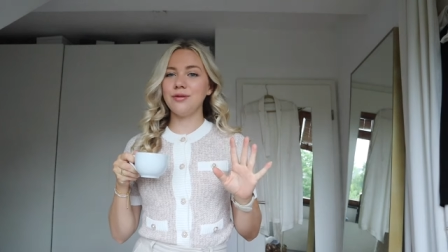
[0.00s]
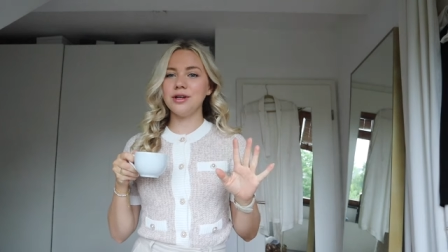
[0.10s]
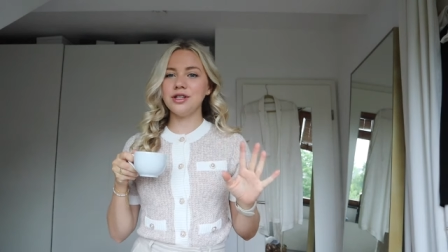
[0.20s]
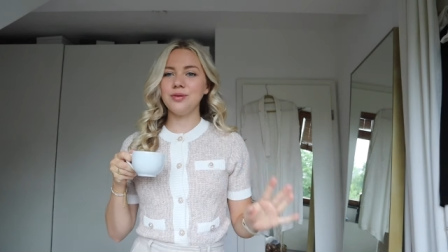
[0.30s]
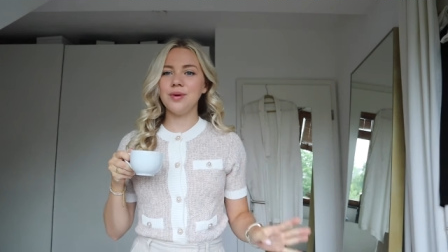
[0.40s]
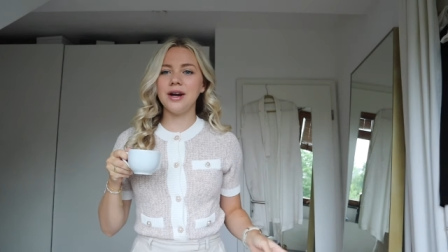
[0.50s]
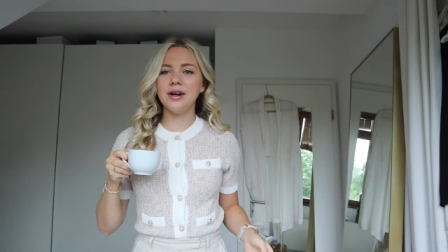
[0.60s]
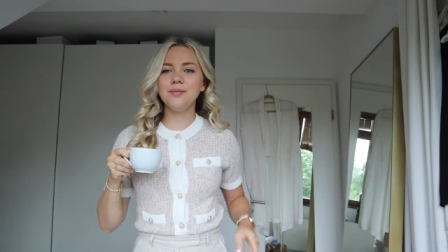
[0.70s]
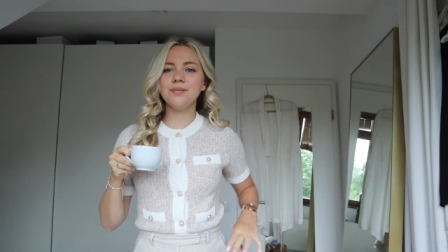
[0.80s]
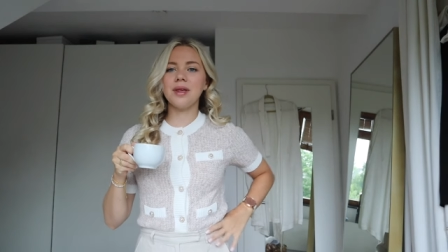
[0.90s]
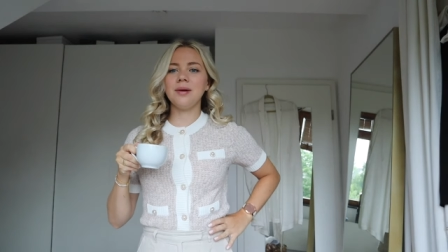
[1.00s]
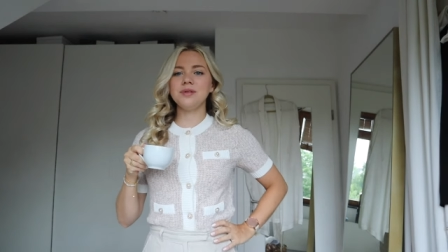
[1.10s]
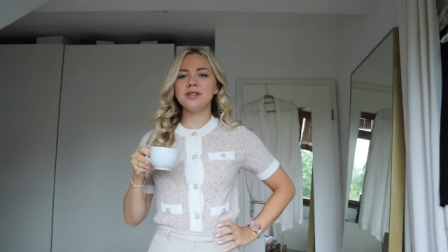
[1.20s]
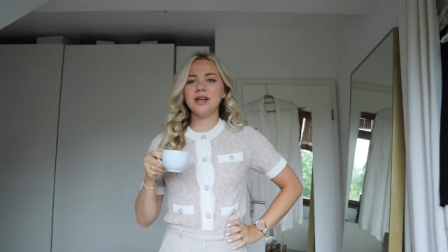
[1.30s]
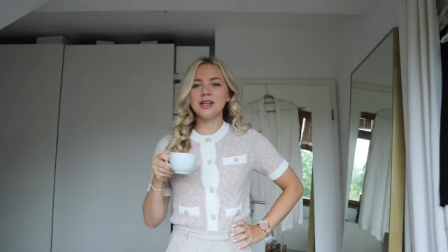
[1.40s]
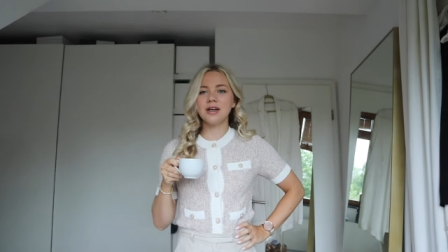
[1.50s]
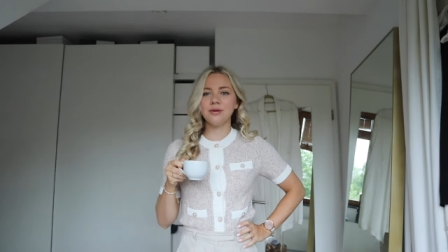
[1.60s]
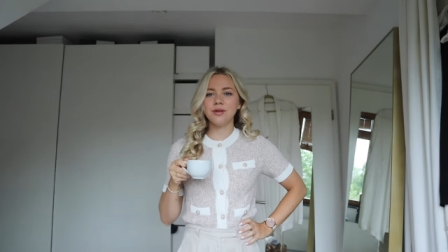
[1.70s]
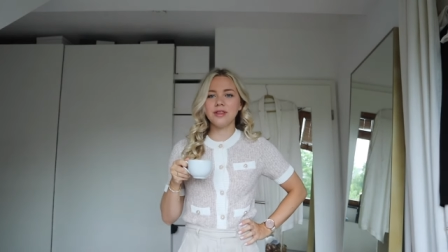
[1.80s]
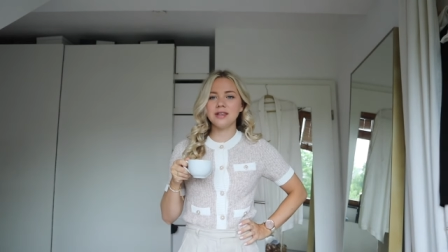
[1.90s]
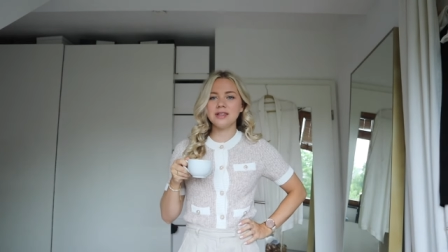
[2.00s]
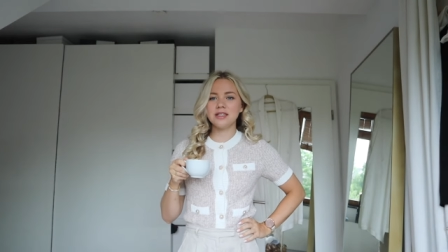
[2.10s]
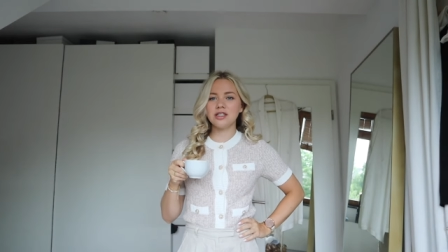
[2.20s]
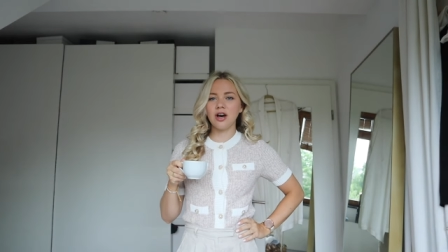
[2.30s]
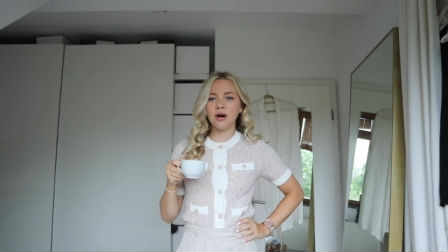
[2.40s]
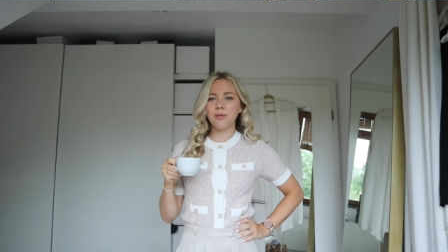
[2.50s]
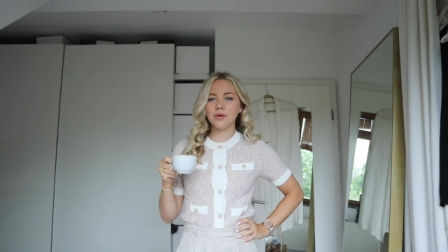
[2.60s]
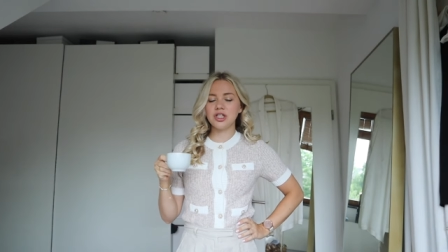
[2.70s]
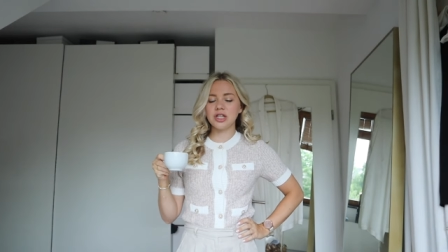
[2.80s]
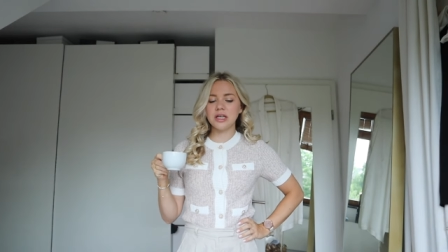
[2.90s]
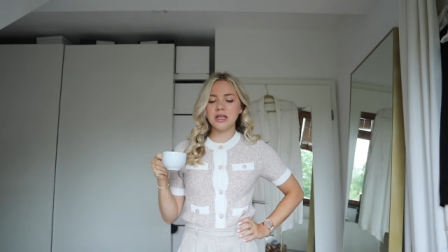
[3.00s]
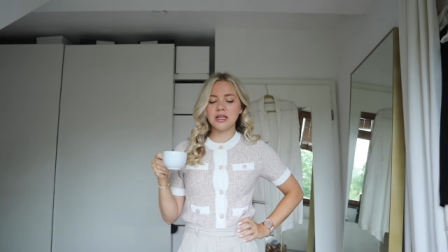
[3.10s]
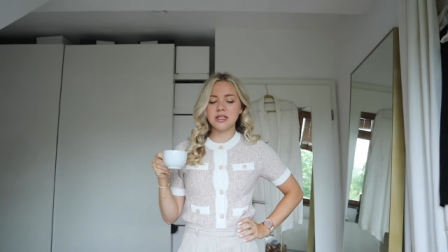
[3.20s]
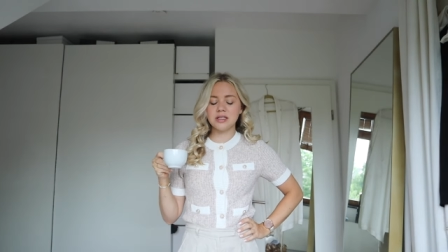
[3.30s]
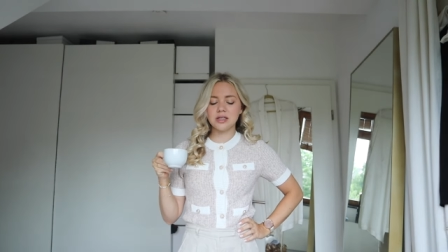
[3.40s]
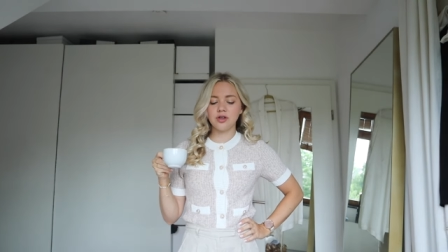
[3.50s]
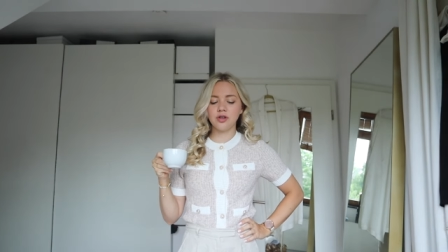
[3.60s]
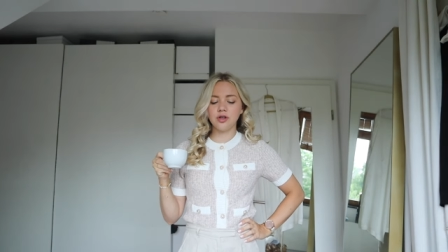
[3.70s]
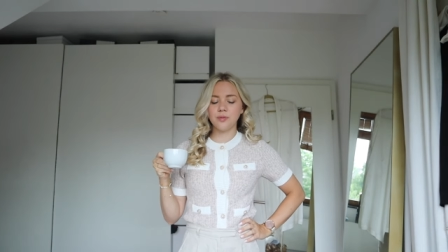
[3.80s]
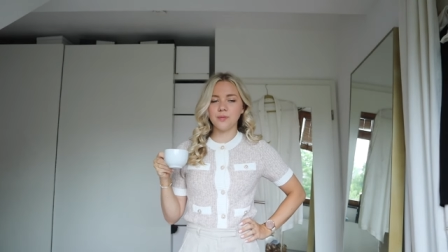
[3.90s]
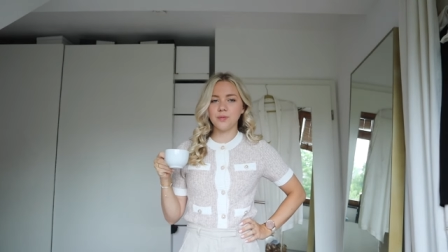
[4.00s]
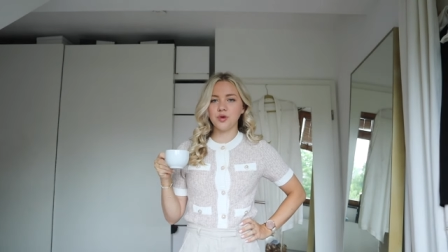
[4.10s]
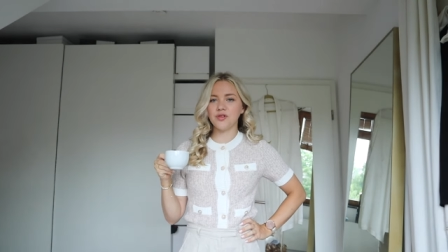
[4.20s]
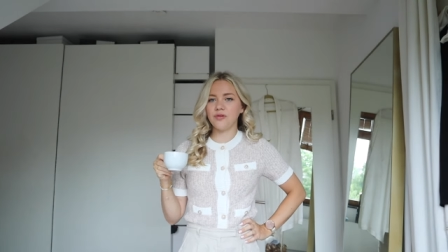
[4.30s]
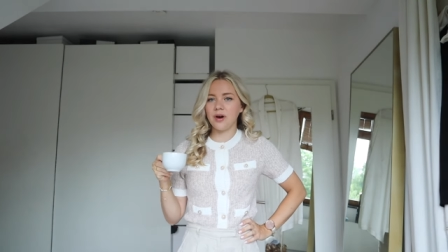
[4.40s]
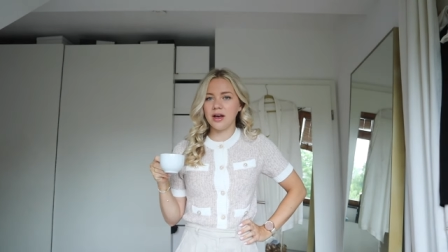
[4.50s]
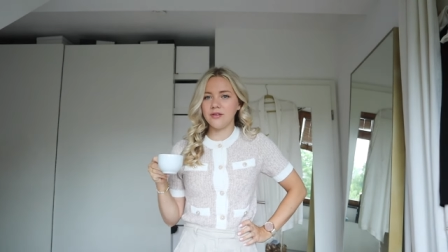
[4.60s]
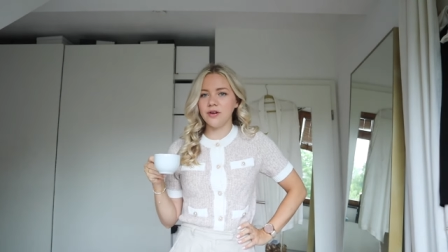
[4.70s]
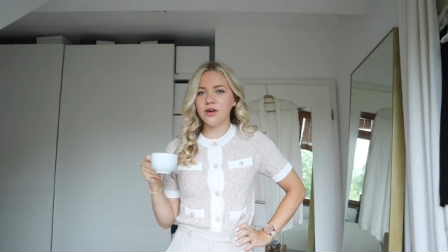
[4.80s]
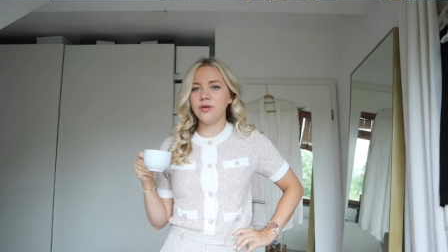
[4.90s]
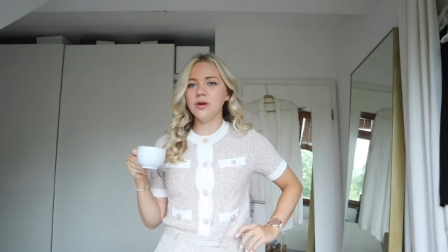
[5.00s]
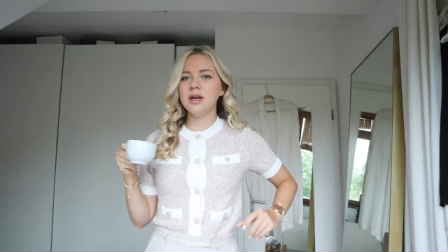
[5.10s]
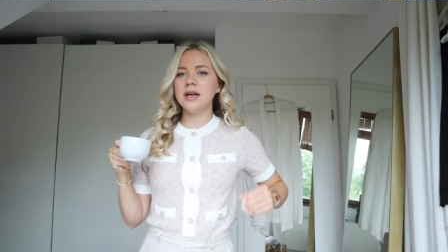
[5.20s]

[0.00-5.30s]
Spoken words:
of what to wear. I'm starting out with this top, which is Urban Revivo.